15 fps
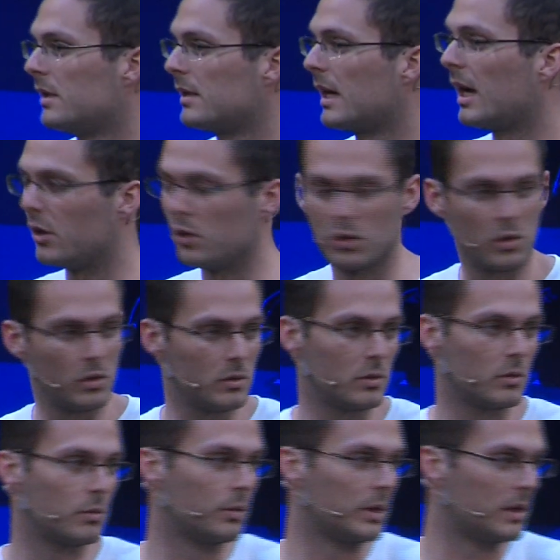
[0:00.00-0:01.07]
it. I go
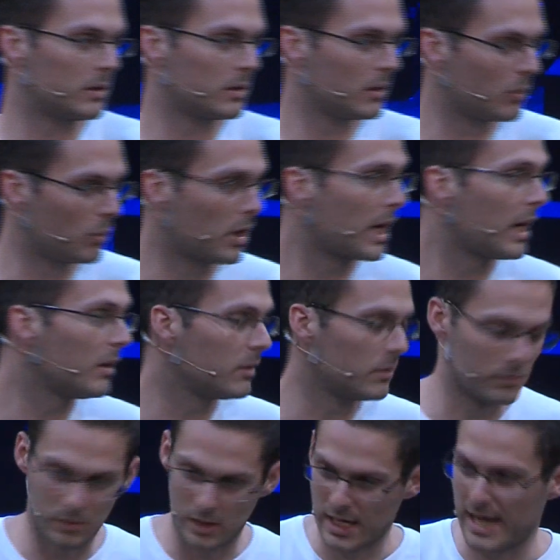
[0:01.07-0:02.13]
with what
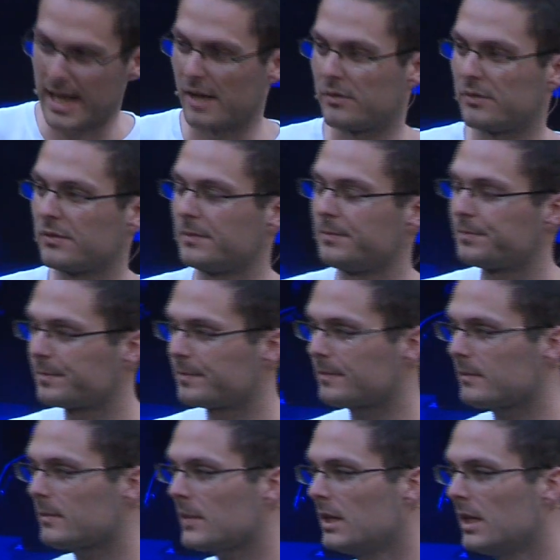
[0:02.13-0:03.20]
I have.
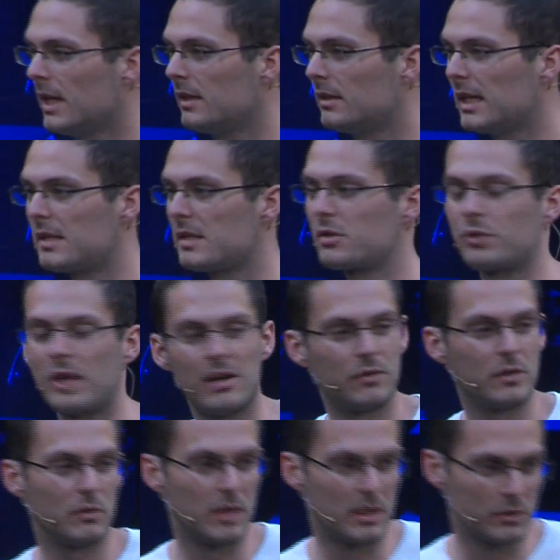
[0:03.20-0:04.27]
And let's
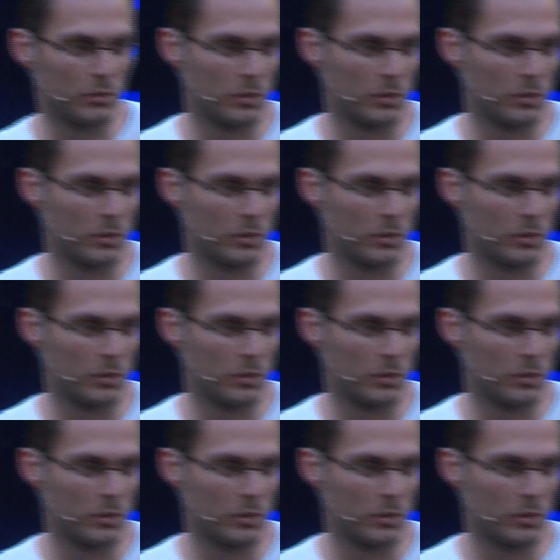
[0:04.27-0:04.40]
travel around